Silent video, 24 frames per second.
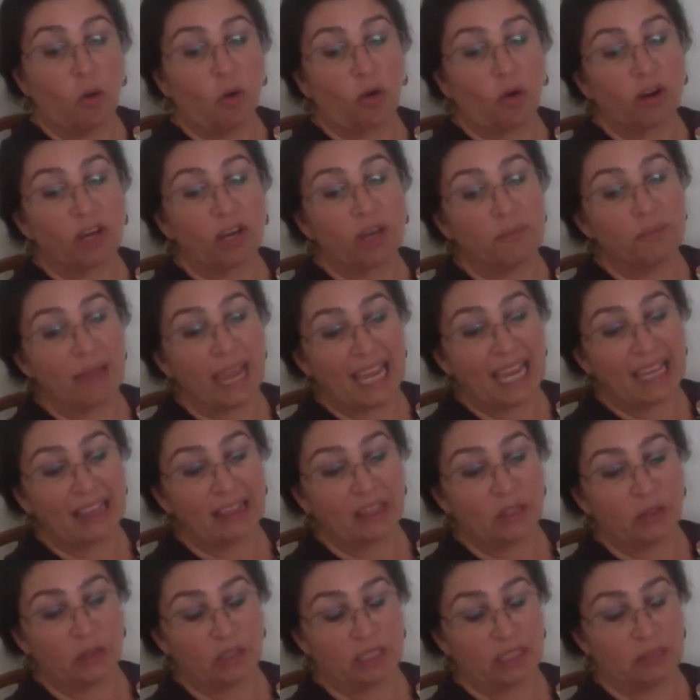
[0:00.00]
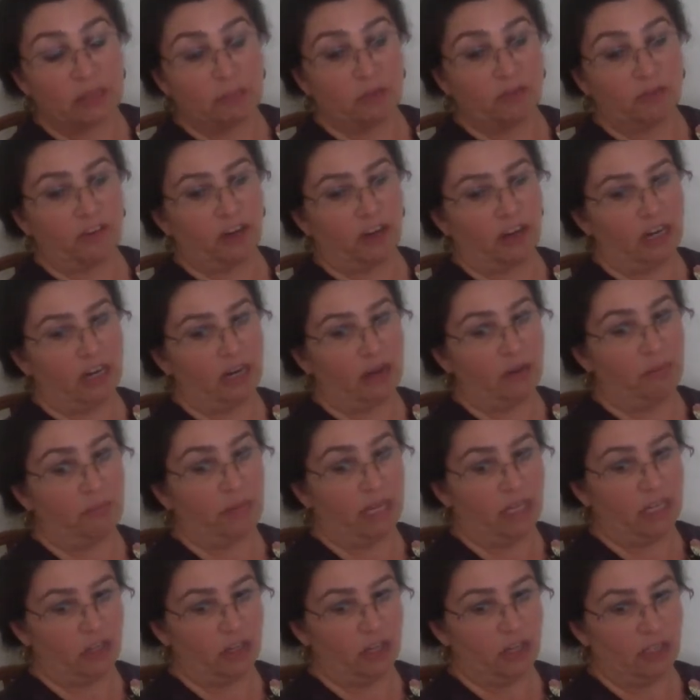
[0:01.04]
or you may lose some of your
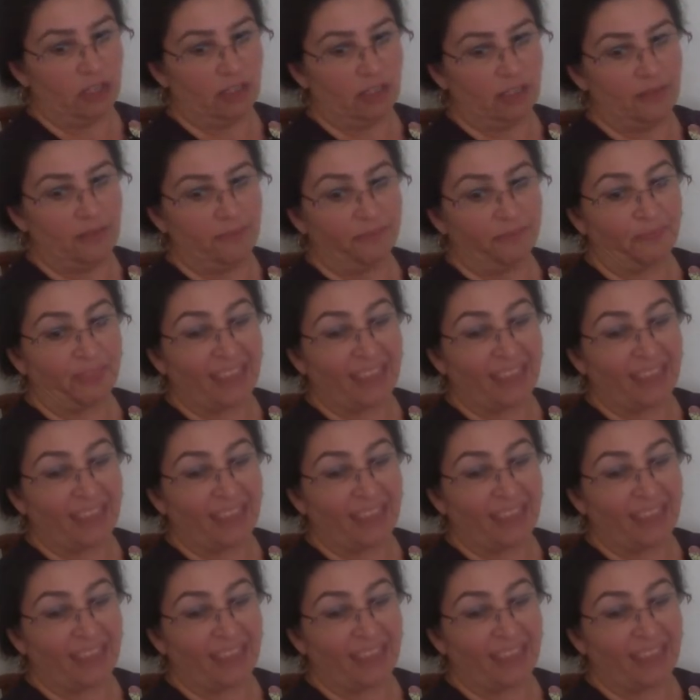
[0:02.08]
inhibitions.